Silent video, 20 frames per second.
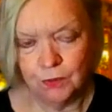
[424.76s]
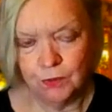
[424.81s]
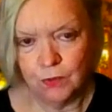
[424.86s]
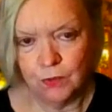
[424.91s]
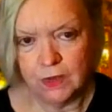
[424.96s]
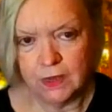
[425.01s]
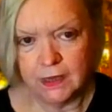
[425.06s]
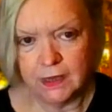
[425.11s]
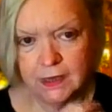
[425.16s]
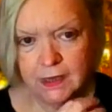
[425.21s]
chip
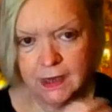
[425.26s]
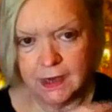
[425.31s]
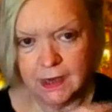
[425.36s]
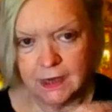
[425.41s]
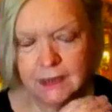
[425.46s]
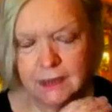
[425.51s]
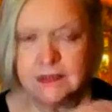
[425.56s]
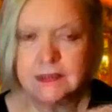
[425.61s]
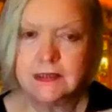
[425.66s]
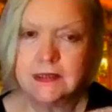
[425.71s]
away
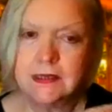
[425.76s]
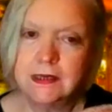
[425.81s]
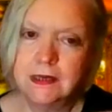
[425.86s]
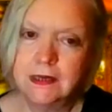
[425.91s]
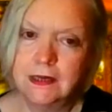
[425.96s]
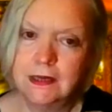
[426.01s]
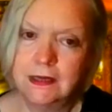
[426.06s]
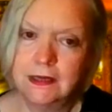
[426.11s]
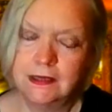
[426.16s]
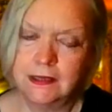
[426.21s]
at
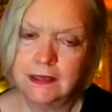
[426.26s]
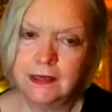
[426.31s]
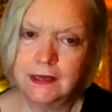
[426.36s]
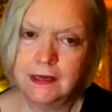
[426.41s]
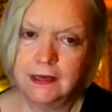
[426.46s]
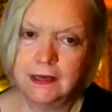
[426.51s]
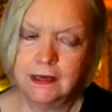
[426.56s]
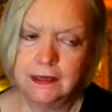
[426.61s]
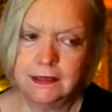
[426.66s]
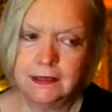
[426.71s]

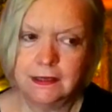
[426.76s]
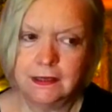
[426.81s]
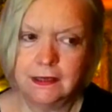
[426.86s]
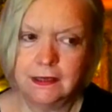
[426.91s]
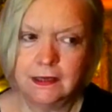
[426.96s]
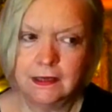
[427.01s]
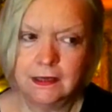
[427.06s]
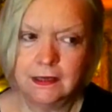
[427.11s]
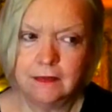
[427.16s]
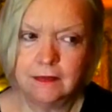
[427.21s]
the
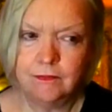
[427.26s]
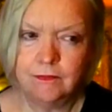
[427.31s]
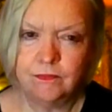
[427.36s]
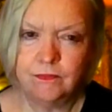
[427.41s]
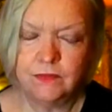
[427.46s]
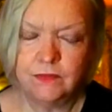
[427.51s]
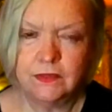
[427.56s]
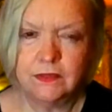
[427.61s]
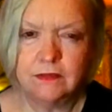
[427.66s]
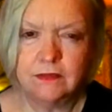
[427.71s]
the
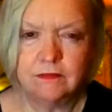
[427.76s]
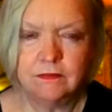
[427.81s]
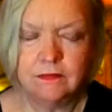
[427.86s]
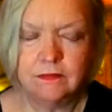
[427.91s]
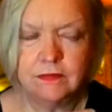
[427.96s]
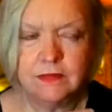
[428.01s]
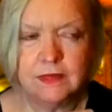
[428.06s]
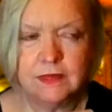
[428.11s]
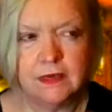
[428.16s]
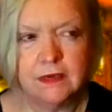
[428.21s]

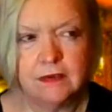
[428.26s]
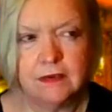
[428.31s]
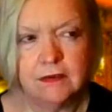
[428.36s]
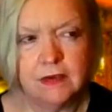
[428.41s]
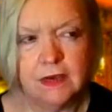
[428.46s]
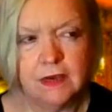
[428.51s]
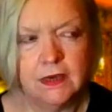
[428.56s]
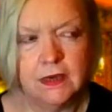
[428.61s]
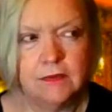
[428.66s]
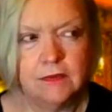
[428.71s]

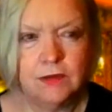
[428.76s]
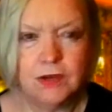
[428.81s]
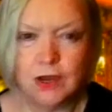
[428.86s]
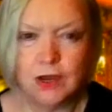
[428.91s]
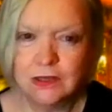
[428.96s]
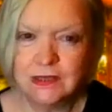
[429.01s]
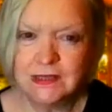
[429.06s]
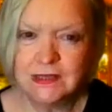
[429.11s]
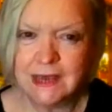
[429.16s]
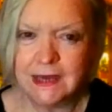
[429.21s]
the uh,
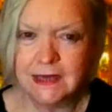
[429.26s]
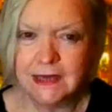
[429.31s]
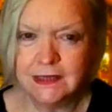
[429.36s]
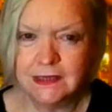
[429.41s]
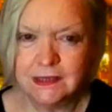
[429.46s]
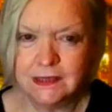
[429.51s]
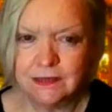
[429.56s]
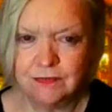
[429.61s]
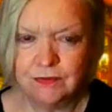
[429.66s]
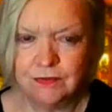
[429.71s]

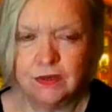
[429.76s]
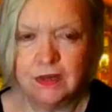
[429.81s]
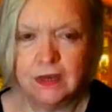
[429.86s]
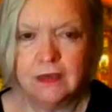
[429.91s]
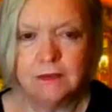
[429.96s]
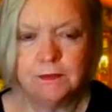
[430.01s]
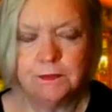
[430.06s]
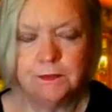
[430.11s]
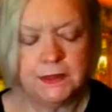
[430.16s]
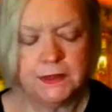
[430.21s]
contenders, if you
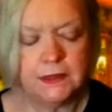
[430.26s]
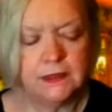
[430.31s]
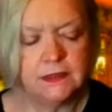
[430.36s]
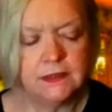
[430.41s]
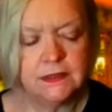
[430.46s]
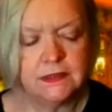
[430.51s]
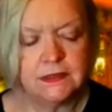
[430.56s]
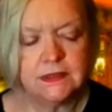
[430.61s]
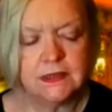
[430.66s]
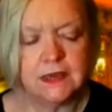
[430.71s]
like,
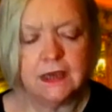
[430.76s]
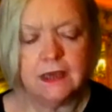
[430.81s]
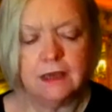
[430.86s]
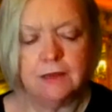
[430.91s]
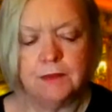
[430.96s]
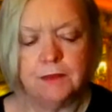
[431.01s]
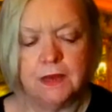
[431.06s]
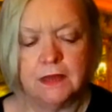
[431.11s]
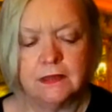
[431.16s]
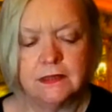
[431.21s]
because
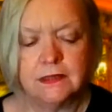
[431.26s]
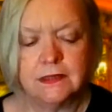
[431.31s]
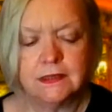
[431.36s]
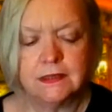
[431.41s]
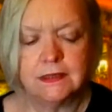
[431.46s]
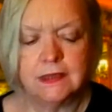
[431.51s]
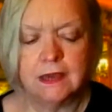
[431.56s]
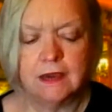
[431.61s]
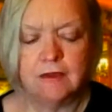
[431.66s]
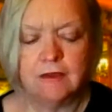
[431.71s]

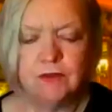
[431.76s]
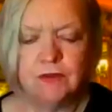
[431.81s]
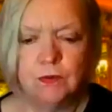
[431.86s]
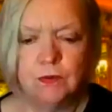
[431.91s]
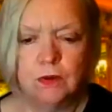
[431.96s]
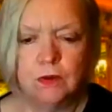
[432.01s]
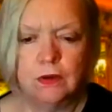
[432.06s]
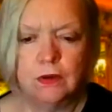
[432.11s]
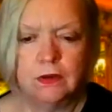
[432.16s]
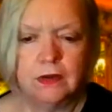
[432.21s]
psychopaths see
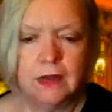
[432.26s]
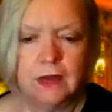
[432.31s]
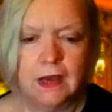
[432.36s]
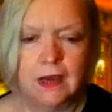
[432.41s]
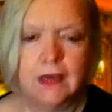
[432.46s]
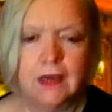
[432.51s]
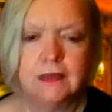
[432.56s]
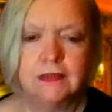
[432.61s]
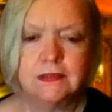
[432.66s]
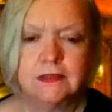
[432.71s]
everyone
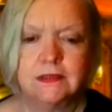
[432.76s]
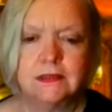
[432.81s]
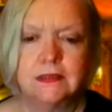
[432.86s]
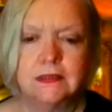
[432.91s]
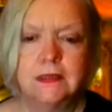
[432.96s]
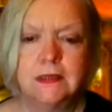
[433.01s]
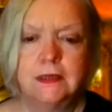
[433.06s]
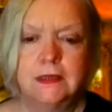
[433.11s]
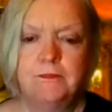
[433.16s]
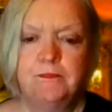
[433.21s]

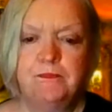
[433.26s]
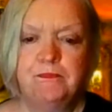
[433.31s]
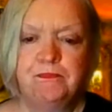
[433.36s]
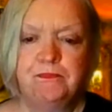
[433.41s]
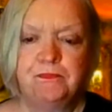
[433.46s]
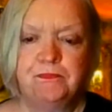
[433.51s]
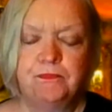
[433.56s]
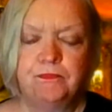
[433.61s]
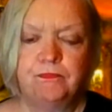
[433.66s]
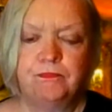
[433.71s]
as,
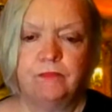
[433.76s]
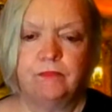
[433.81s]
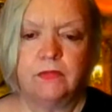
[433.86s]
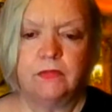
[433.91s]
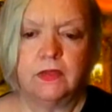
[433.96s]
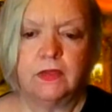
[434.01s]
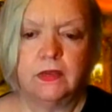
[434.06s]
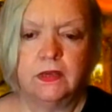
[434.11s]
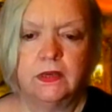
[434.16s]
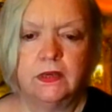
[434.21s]

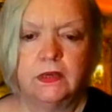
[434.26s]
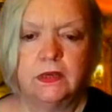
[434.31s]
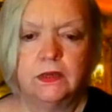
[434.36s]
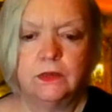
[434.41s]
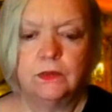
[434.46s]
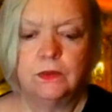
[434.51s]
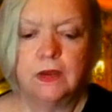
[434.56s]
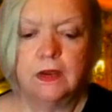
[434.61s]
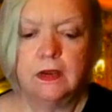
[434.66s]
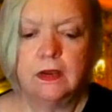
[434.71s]
you
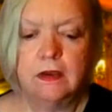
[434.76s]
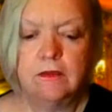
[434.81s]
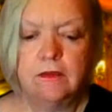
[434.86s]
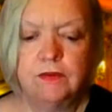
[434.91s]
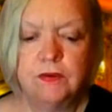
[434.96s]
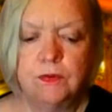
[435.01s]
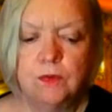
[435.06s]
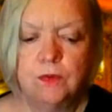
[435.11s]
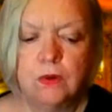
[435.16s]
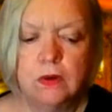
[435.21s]
know,
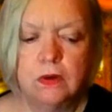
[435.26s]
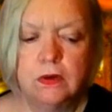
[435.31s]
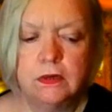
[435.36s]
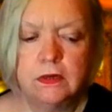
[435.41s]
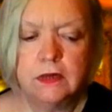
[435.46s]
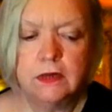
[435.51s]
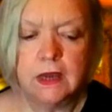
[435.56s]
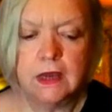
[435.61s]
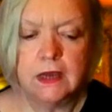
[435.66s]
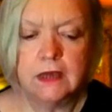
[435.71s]

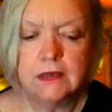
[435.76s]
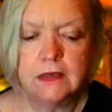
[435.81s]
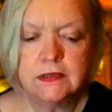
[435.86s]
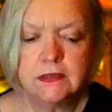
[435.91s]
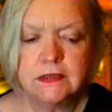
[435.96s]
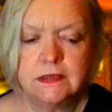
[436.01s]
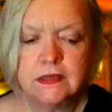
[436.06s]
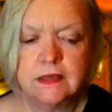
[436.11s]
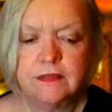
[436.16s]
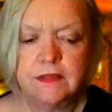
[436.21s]
everyone
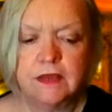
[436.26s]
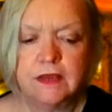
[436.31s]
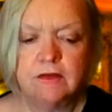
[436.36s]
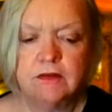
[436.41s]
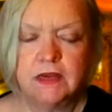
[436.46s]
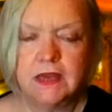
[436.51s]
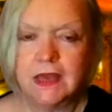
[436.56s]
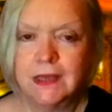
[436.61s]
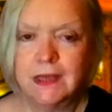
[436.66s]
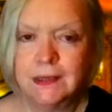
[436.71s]
as that
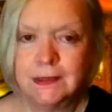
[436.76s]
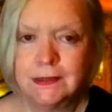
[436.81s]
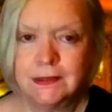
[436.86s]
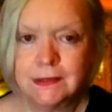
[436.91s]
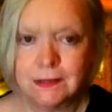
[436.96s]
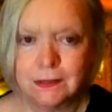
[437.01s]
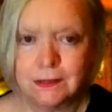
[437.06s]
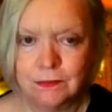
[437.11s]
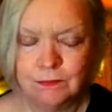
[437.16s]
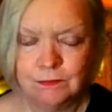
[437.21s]
they're
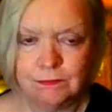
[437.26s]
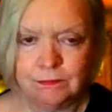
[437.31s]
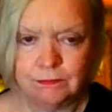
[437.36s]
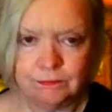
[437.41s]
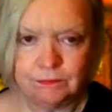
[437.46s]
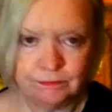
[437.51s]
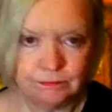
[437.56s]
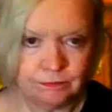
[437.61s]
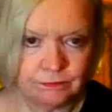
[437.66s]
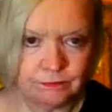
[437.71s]
against them
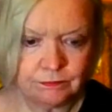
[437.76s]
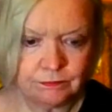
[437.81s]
